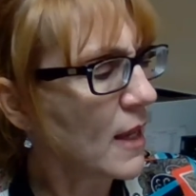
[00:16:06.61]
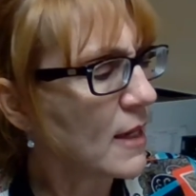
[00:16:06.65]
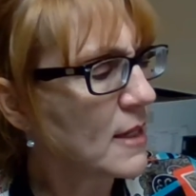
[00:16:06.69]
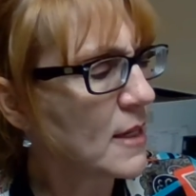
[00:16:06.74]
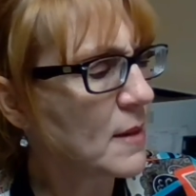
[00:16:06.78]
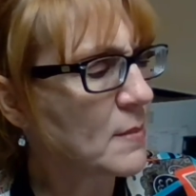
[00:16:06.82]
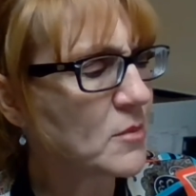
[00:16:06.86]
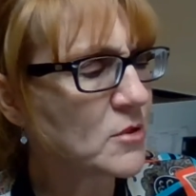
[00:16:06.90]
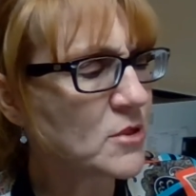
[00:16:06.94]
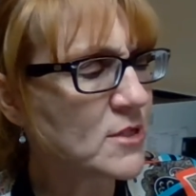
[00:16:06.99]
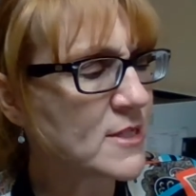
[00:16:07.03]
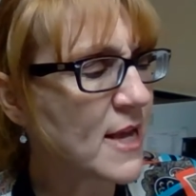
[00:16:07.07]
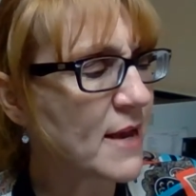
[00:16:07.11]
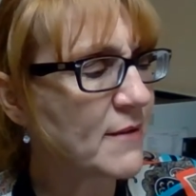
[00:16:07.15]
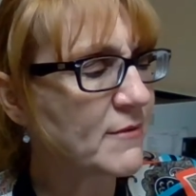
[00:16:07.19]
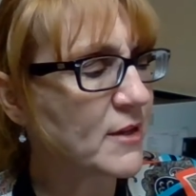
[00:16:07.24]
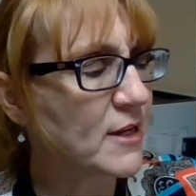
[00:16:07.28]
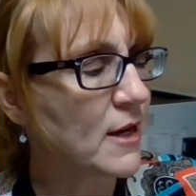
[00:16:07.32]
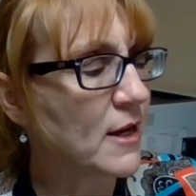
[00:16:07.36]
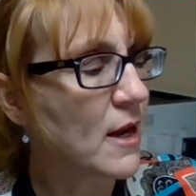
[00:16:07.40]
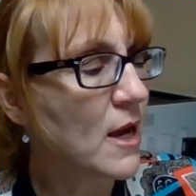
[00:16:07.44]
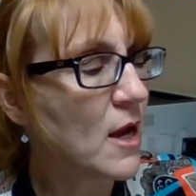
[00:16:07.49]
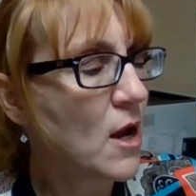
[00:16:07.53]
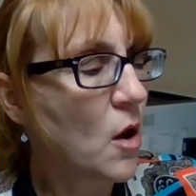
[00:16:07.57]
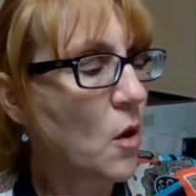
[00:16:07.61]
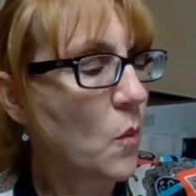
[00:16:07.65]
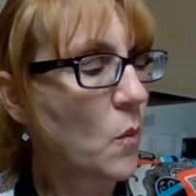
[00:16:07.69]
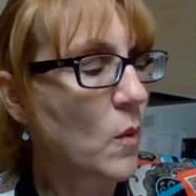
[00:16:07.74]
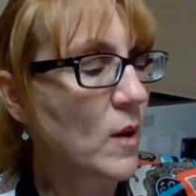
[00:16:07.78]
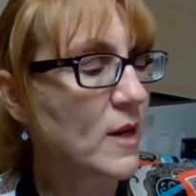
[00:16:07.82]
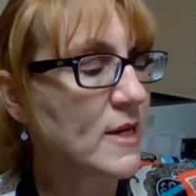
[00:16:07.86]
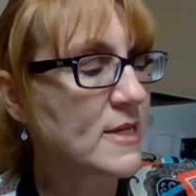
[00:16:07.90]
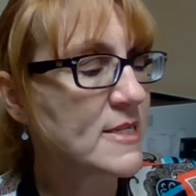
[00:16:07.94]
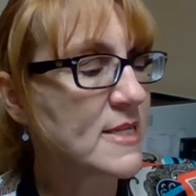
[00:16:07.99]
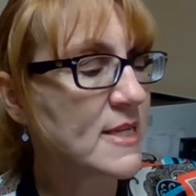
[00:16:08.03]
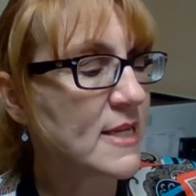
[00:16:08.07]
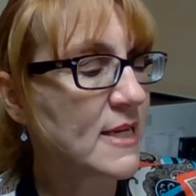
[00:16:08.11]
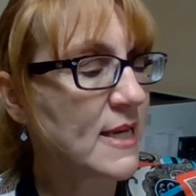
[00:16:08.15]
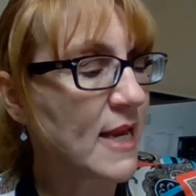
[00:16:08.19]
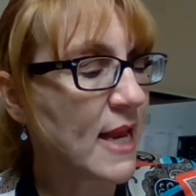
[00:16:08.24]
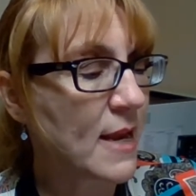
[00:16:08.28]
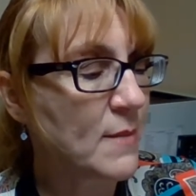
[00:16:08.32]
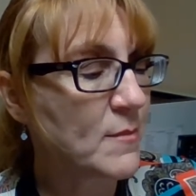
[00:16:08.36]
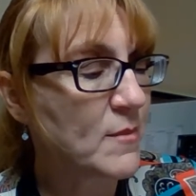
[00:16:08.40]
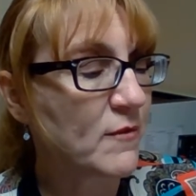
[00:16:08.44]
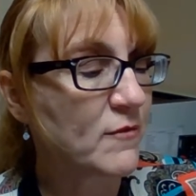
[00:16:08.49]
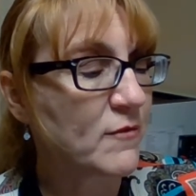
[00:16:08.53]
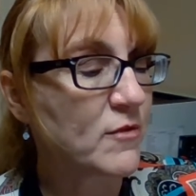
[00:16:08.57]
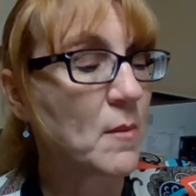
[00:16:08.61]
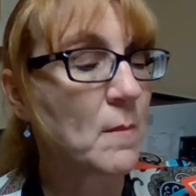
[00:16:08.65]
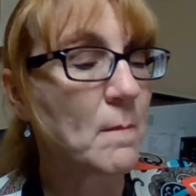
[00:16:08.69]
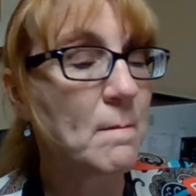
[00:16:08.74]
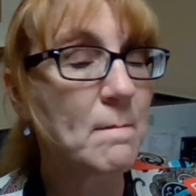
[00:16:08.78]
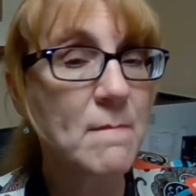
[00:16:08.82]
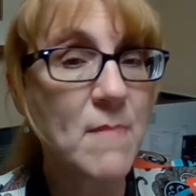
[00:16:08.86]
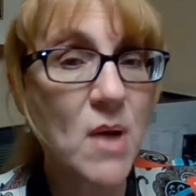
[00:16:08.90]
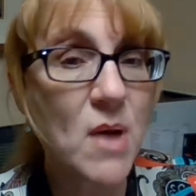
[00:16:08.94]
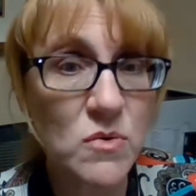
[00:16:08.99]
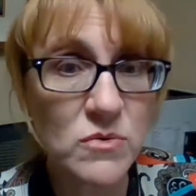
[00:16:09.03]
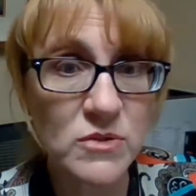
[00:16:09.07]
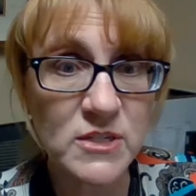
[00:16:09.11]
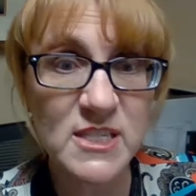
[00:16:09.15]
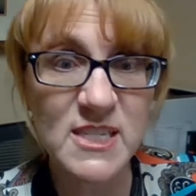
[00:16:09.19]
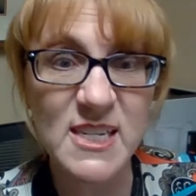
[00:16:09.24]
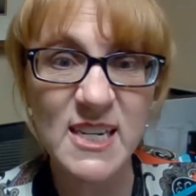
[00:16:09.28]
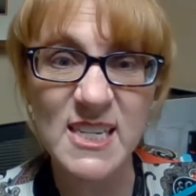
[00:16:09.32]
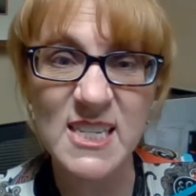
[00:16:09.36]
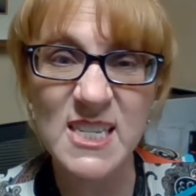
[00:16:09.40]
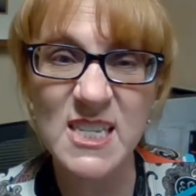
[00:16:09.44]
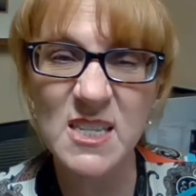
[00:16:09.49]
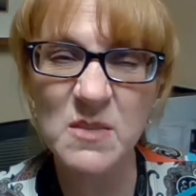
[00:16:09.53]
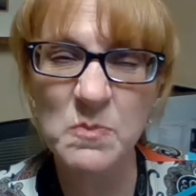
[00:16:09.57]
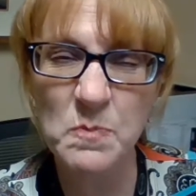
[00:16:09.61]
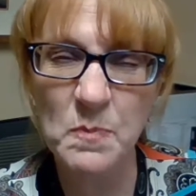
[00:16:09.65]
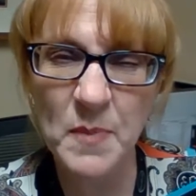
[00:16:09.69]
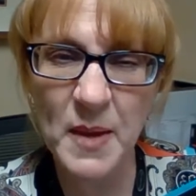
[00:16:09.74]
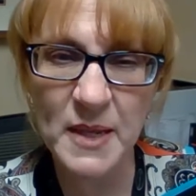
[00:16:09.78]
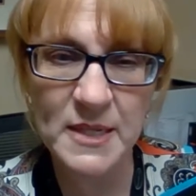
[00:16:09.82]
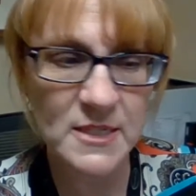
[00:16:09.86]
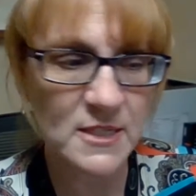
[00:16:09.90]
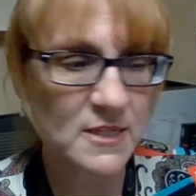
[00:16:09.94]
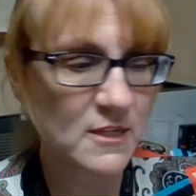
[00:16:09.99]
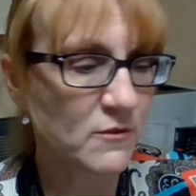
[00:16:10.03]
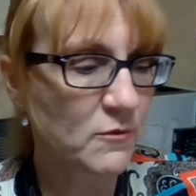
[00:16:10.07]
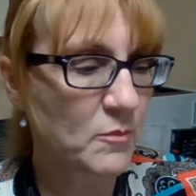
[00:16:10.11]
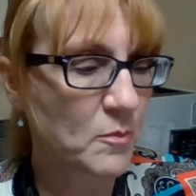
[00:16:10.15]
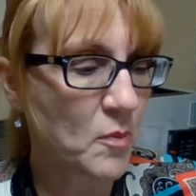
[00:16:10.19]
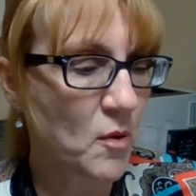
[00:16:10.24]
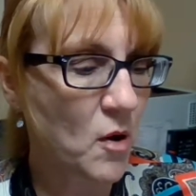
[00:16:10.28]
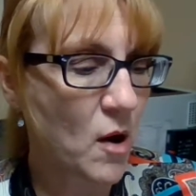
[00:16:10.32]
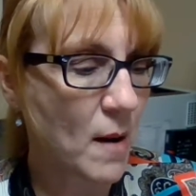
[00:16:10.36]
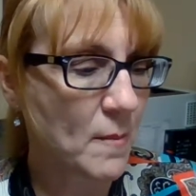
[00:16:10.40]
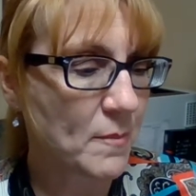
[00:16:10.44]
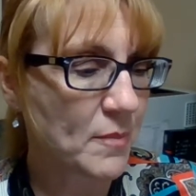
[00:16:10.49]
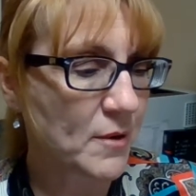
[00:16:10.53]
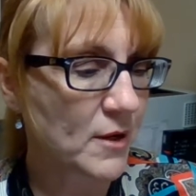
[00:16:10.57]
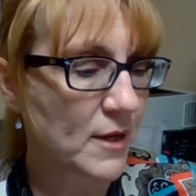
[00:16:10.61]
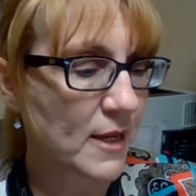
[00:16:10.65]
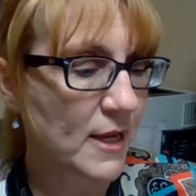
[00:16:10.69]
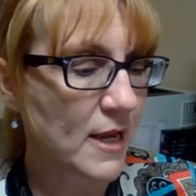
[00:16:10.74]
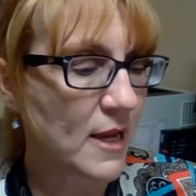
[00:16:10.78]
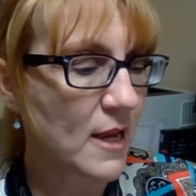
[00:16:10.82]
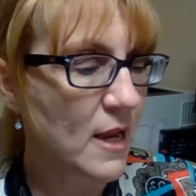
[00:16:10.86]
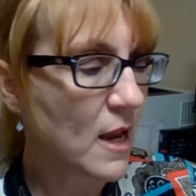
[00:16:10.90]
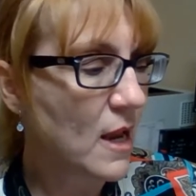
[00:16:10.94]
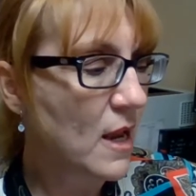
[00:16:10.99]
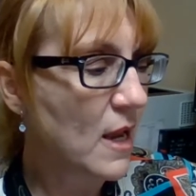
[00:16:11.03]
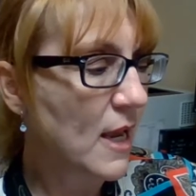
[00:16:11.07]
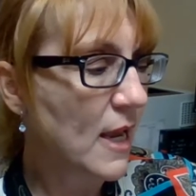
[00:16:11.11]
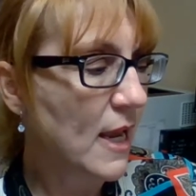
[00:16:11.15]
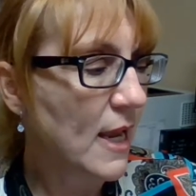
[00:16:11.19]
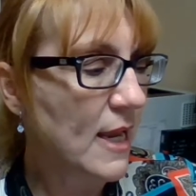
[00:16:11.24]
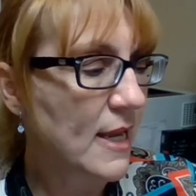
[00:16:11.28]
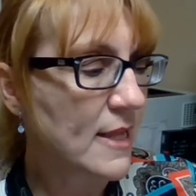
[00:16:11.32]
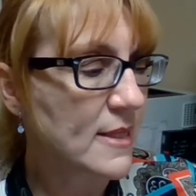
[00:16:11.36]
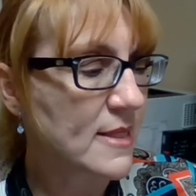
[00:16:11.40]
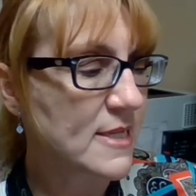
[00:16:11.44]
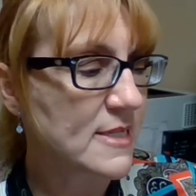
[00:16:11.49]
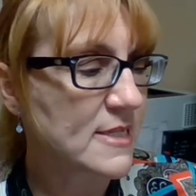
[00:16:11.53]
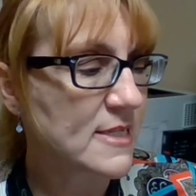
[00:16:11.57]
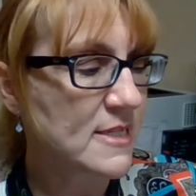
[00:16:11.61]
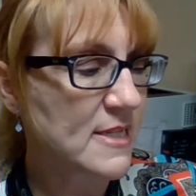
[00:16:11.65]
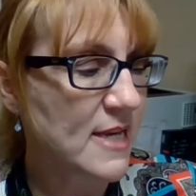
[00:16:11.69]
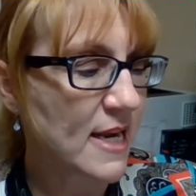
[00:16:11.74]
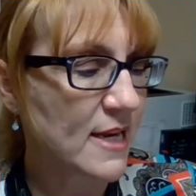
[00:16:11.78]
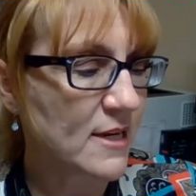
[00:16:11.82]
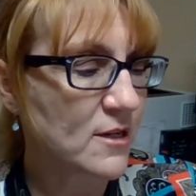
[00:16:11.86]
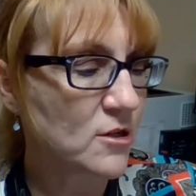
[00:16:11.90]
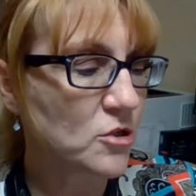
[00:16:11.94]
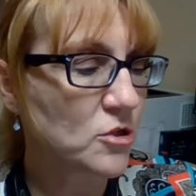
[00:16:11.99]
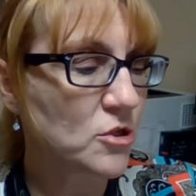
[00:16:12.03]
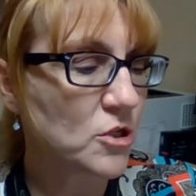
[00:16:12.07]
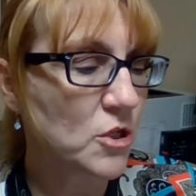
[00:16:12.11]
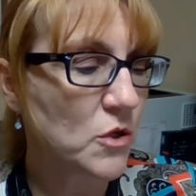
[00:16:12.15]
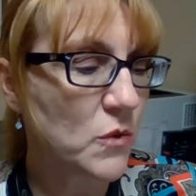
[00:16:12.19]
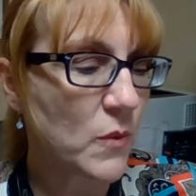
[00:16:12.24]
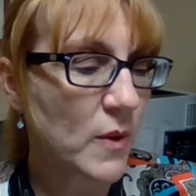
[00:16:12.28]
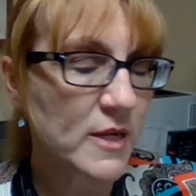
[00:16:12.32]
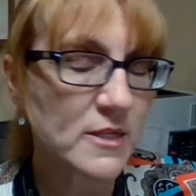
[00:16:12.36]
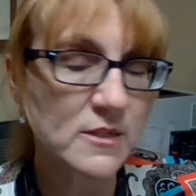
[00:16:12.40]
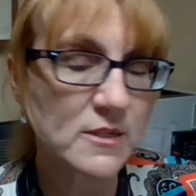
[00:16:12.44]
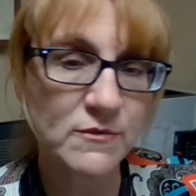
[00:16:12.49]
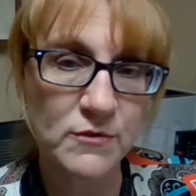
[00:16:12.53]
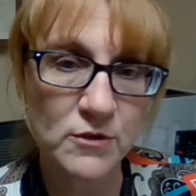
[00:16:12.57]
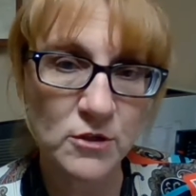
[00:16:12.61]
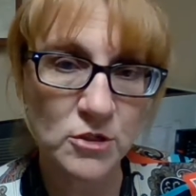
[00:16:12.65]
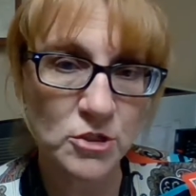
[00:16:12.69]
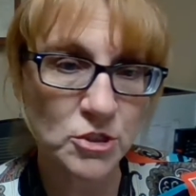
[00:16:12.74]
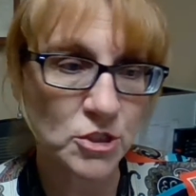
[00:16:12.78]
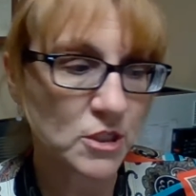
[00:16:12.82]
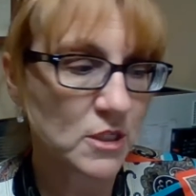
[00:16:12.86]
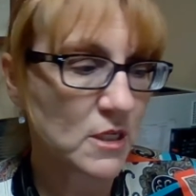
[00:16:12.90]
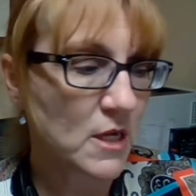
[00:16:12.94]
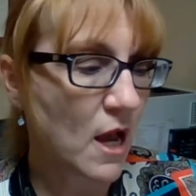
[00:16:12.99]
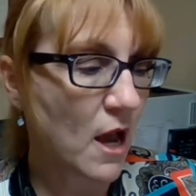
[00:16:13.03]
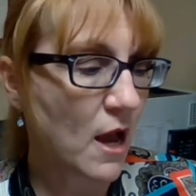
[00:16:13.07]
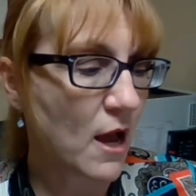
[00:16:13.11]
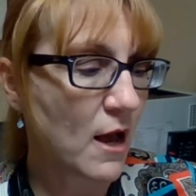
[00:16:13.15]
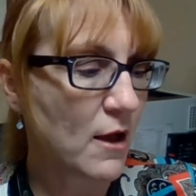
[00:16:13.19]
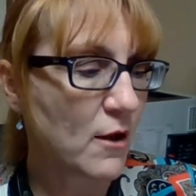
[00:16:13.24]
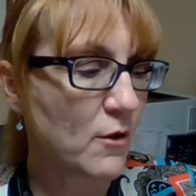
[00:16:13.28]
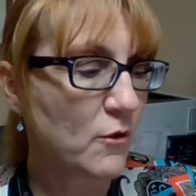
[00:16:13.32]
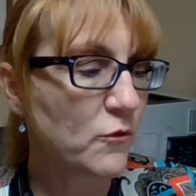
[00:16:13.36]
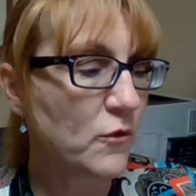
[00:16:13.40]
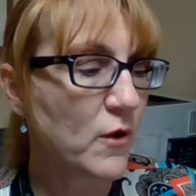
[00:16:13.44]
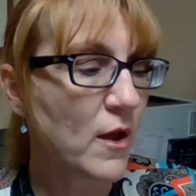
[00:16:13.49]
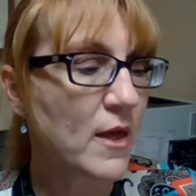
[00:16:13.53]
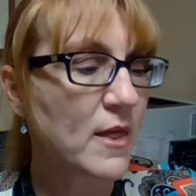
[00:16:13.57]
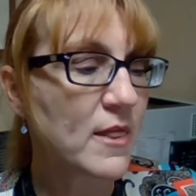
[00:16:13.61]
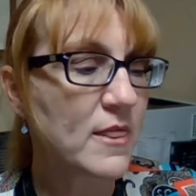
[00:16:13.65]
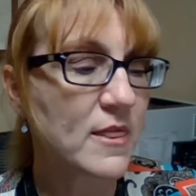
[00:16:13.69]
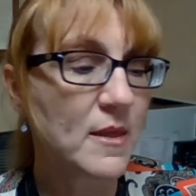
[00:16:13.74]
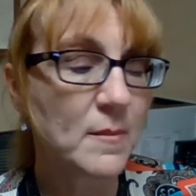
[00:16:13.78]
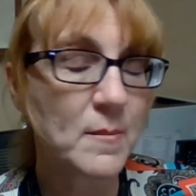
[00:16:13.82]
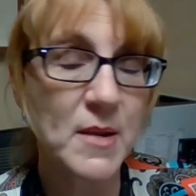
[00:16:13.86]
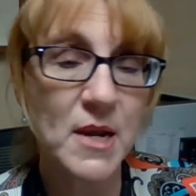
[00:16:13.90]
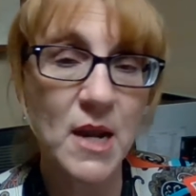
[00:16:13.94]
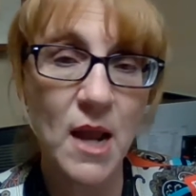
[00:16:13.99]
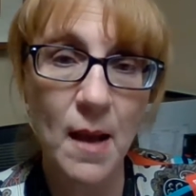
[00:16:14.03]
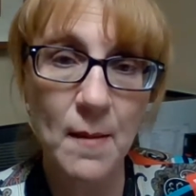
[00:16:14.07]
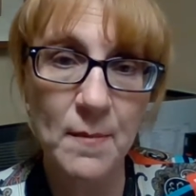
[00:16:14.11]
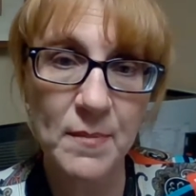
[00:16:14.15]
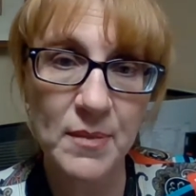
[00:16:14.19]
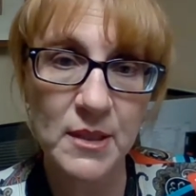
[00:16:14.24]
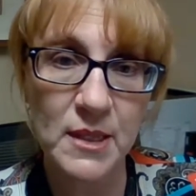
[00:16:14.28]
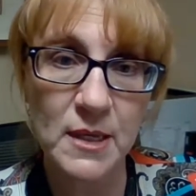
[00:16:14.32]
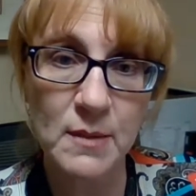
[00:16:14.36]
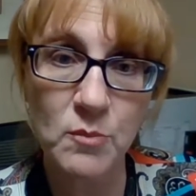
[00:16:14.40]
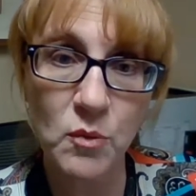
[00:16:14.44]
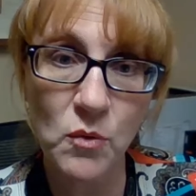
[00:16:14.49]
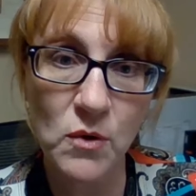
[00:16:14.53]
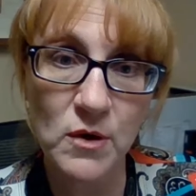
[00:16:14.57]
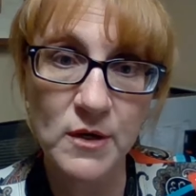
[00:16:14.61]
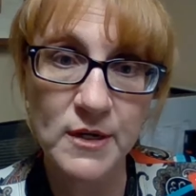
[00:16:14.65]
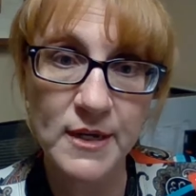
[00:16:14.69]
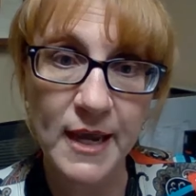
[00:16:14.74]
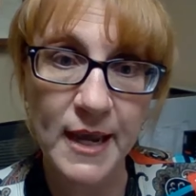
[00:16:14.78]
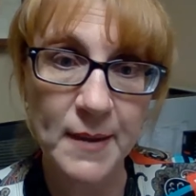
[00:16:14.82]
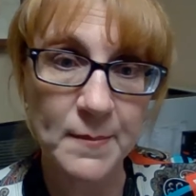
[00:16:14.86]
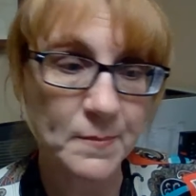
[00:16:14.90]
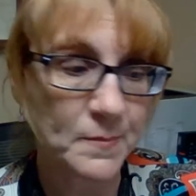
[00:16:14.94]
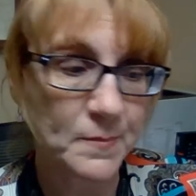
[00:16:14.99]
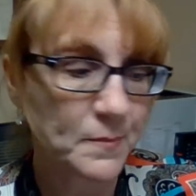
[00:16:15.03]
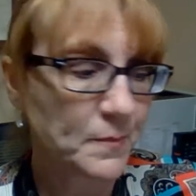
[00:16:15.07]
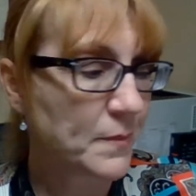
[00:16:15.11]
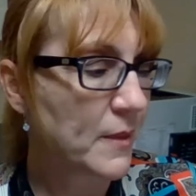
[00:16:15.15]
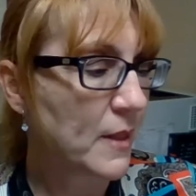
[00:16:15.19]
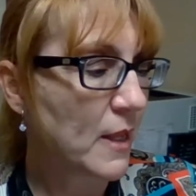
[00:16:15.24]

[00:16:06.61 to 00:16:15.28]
Number 7, what is the name of the most expensive property in the standard U.S. version of the Monopoly board game?